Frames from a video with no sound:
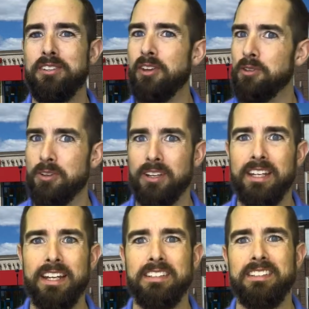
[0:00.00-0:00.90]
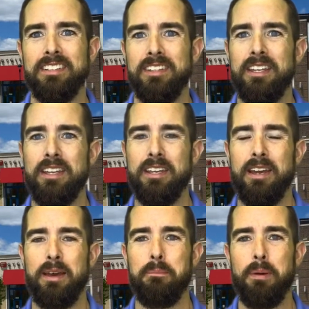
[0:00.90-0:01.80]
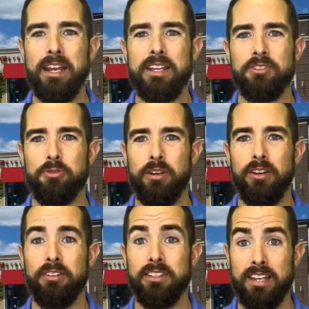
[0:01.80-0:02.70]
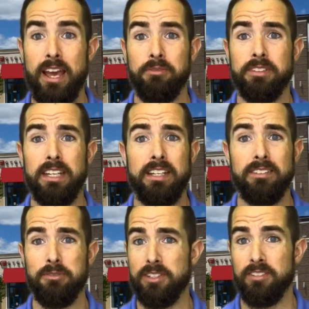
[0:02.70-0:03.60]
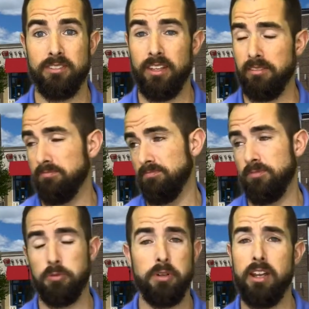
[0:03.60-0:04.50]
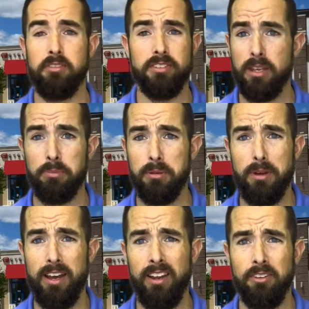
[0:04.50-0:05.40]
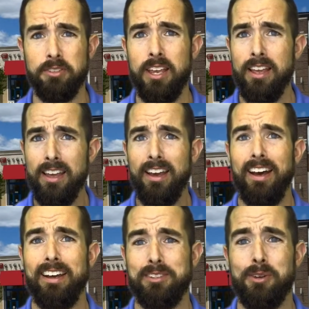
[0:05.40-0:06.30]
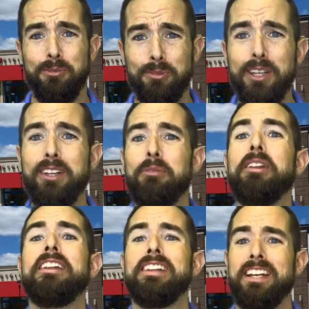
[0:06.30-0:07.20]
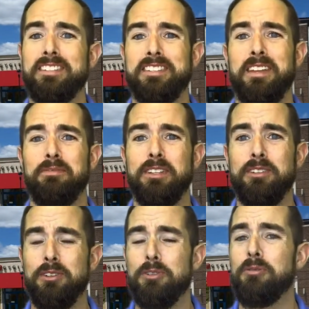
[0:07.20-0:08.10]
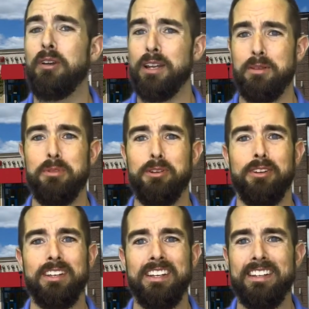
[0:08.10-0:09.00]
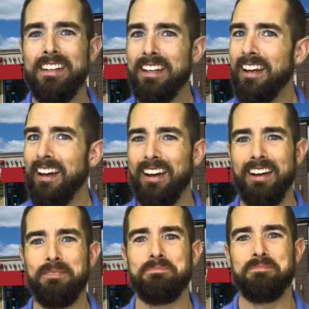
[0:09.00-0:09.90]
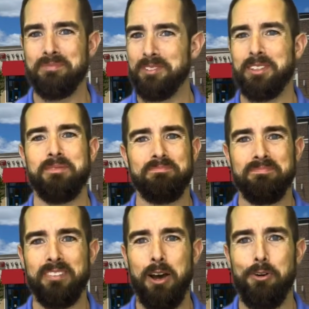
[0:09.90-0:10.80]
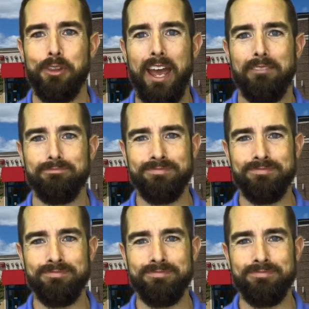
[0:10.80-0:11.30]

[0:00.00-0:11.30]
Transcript: also connected to the uh, biking trail that's out in Dayton, which is like three hundred something miles. Uh, so really, really lots of stuff to do, great community, um, all that.